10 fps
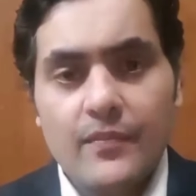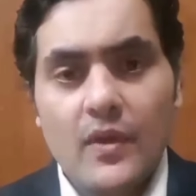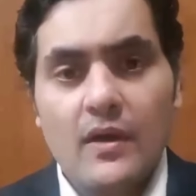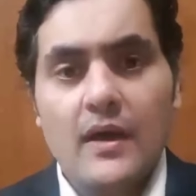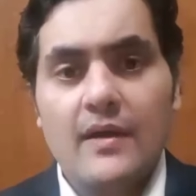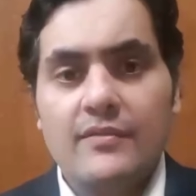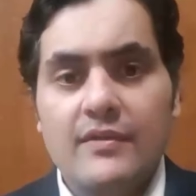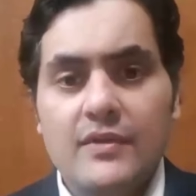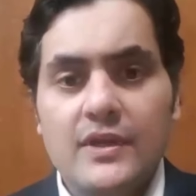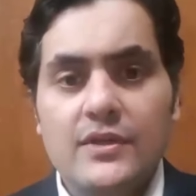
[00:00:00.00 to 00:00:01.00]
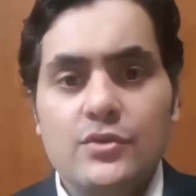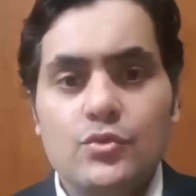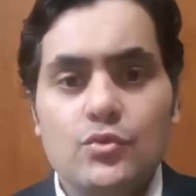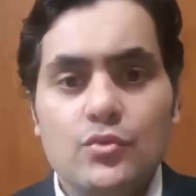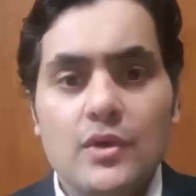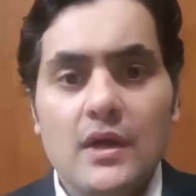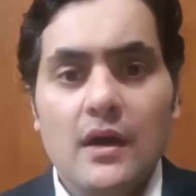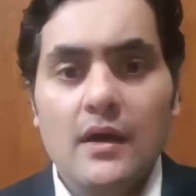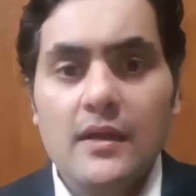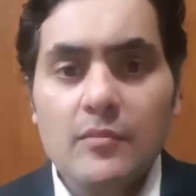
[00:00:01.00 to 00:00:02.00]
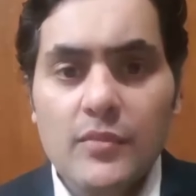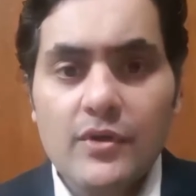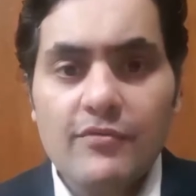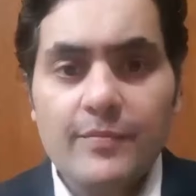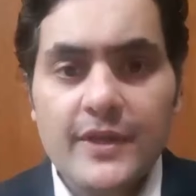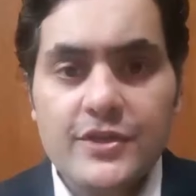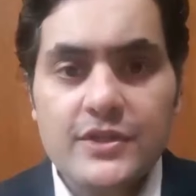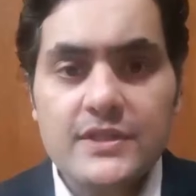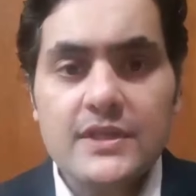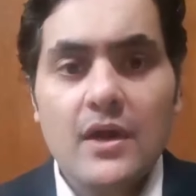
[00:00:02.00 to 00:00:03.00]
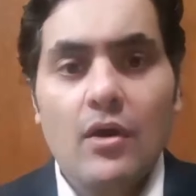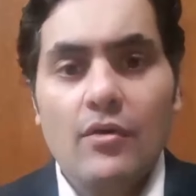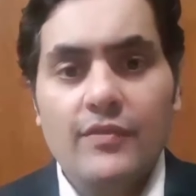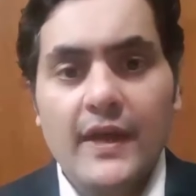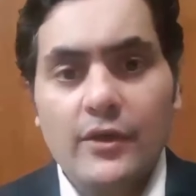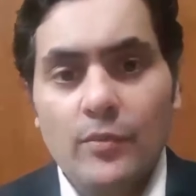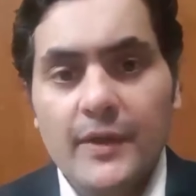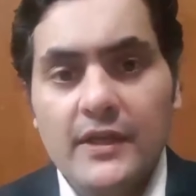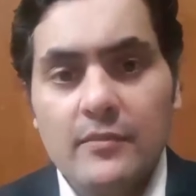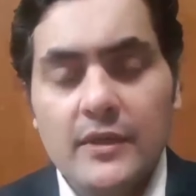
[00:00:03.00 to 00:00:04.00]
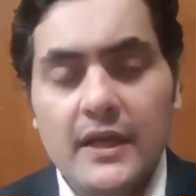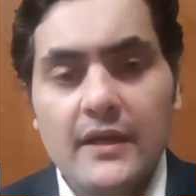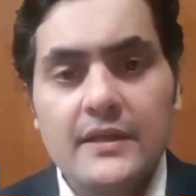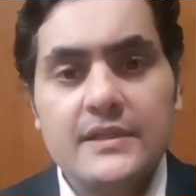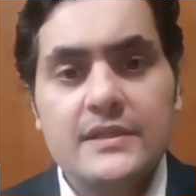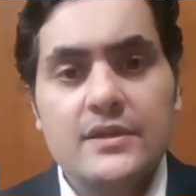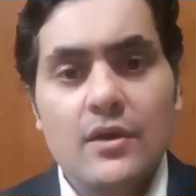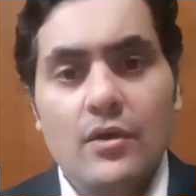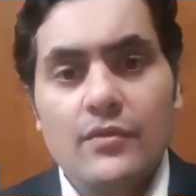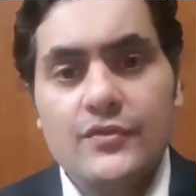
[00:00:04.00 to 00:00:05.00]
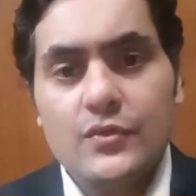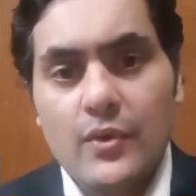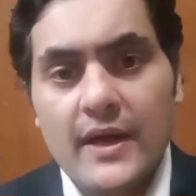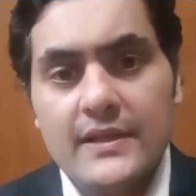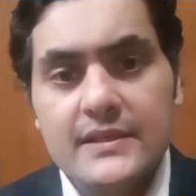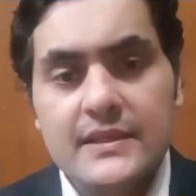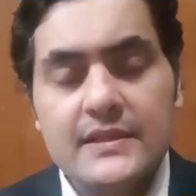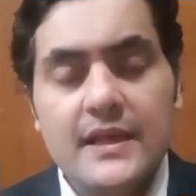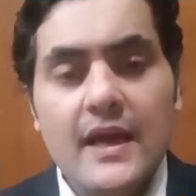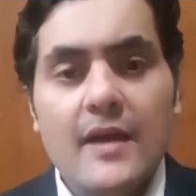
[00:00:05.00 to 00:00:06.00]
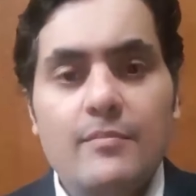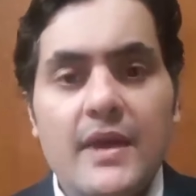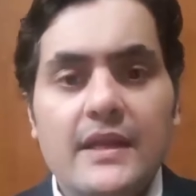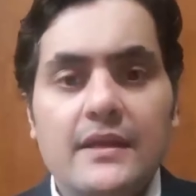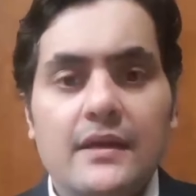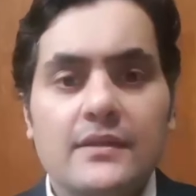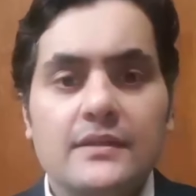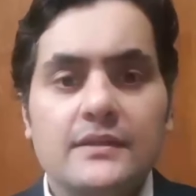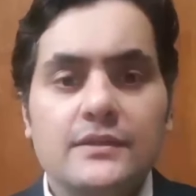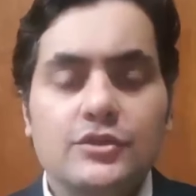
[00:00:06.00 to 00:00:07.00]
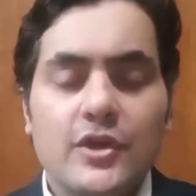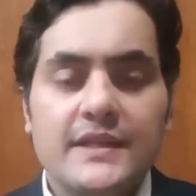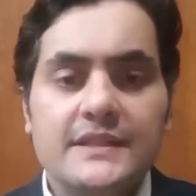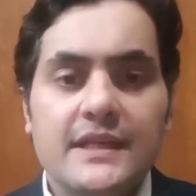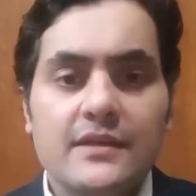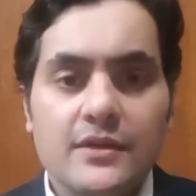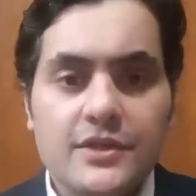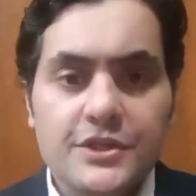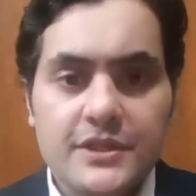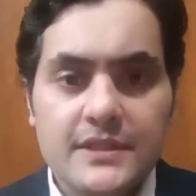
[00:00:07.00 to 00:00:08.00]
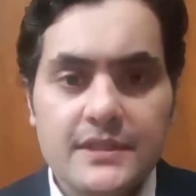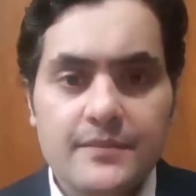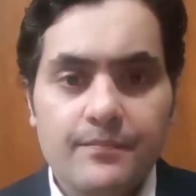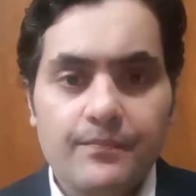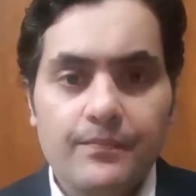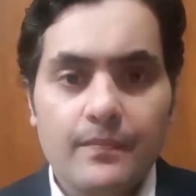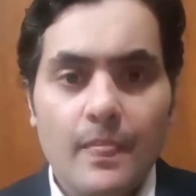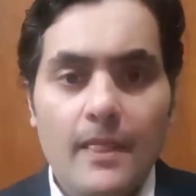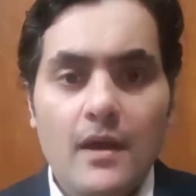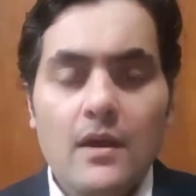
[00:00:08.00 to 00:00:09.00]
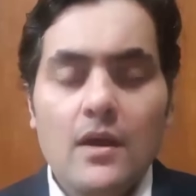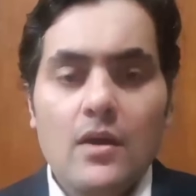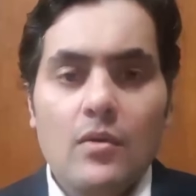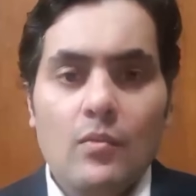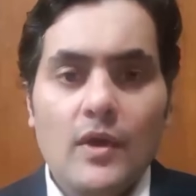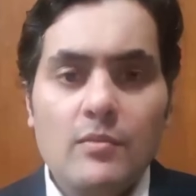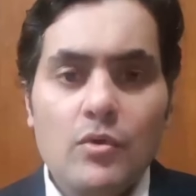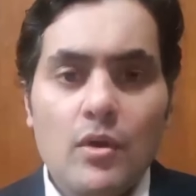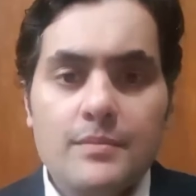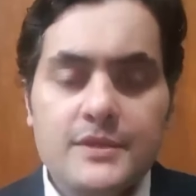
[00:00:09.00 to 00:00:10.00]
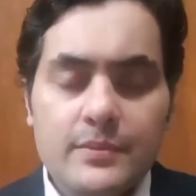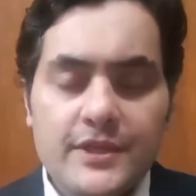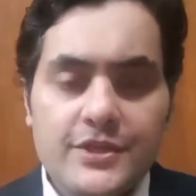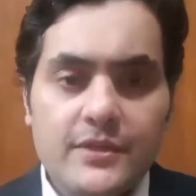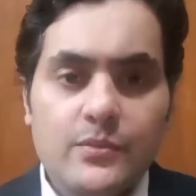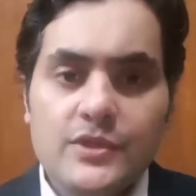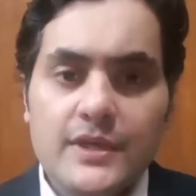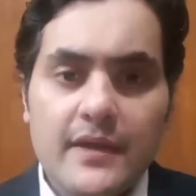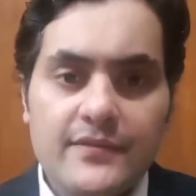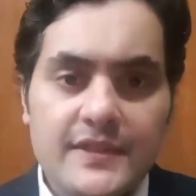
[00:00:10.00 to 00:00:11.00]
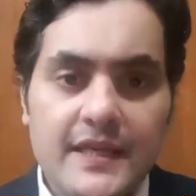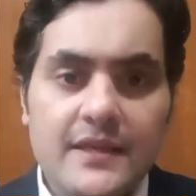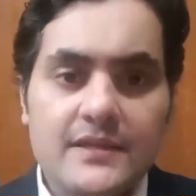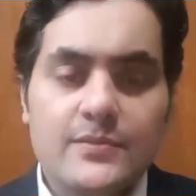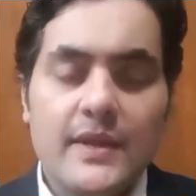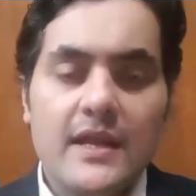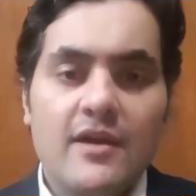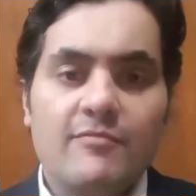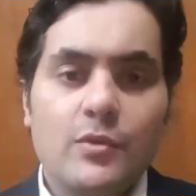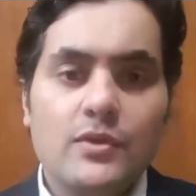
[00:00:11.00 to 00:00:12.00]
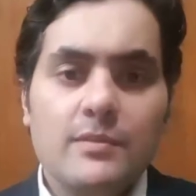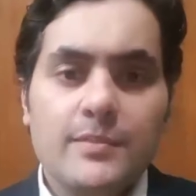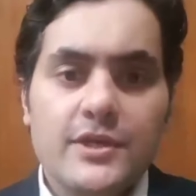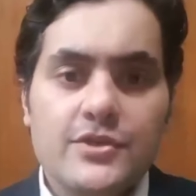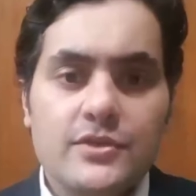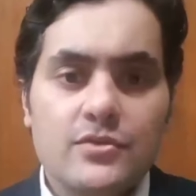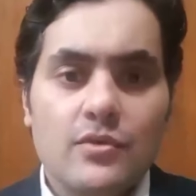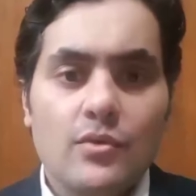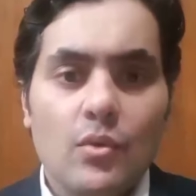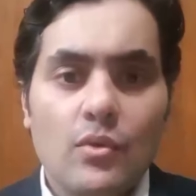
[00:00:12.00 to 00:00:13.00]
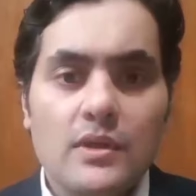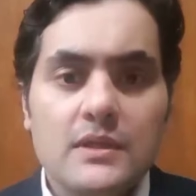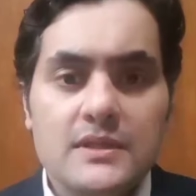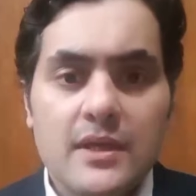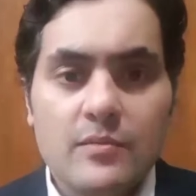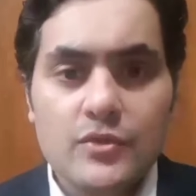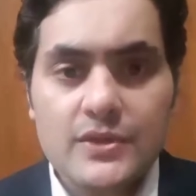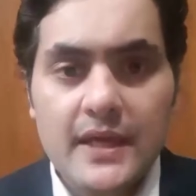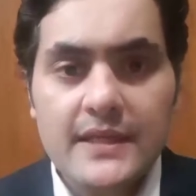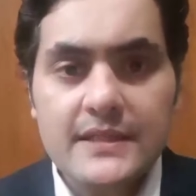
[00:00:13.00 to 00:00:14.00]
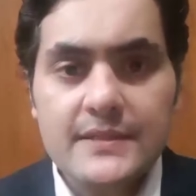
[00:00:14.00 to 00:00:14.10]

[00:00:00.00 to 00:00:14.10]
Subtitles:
I have given it to a number of patients of atopic dermatitis, of psoriasis, and many other dry skin conditions. One more observation which I have seen is when I have put the patients on oral ceremosides,